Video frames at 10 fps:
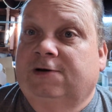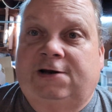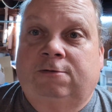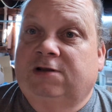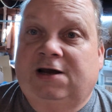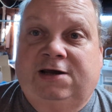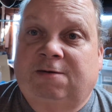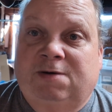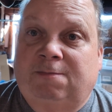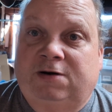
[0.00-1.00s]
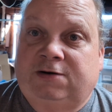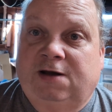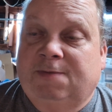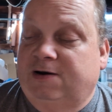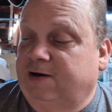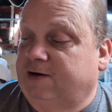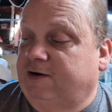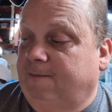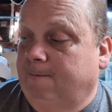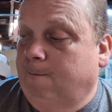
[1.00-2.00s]
I don't like getting my butt kicked by
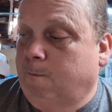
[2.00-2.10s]
nicotine.